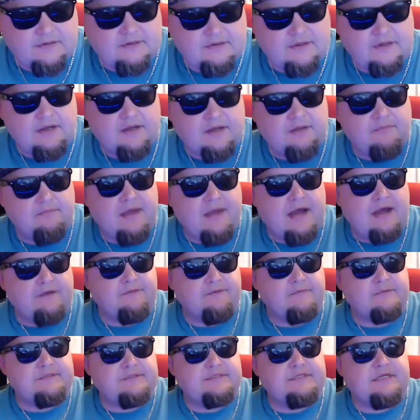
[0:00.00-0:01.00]
uh, Matt
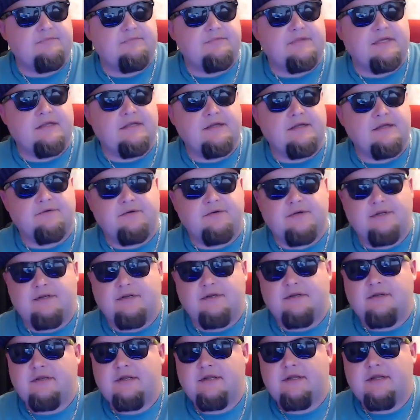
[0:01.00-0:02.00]
from Steep E
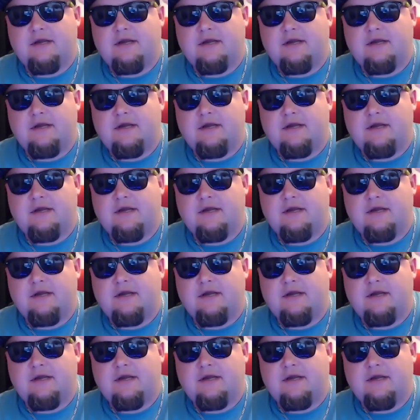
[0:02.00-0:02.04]
Liquid,